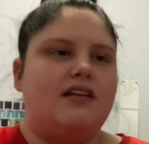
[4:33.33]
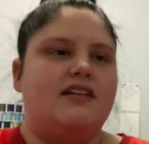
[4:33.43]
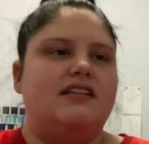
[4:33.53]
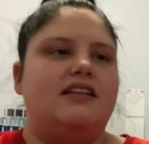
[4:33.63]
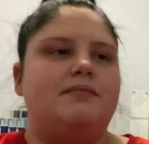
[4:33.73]

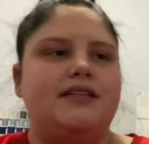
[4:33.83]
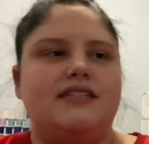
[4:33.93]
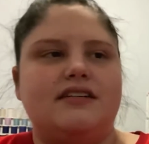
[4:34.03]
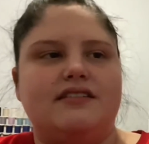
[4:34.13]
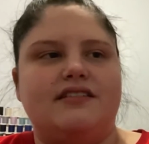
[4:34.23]
Let me
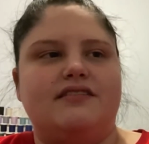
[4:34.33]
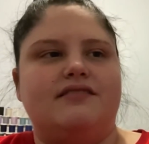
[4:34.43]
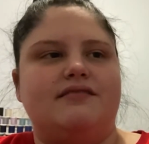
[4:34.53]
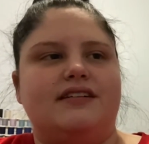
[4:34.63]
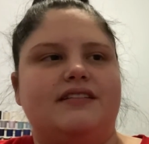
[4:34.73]
tell
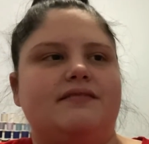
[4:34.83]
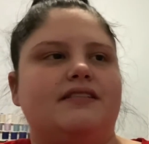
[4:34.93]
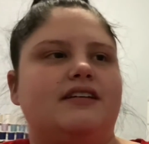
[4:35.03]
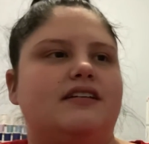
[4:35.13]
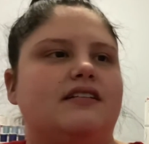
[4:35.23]
you.
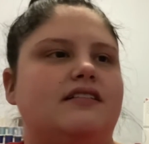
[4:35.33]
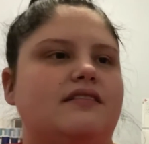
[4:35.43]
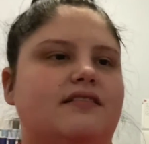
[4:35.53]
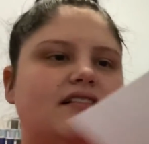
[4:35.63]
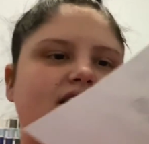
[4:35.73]

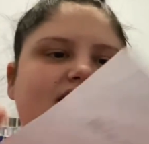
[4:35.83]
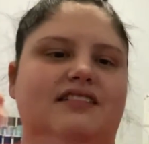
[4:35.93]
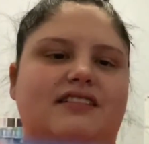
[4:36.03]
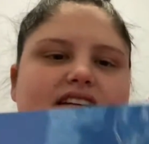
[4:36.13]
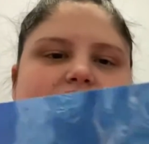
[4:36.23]
Aw,
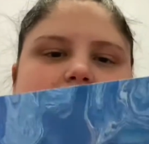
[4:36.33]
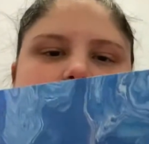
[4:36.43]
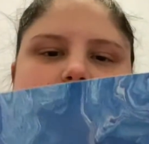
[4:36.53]
got a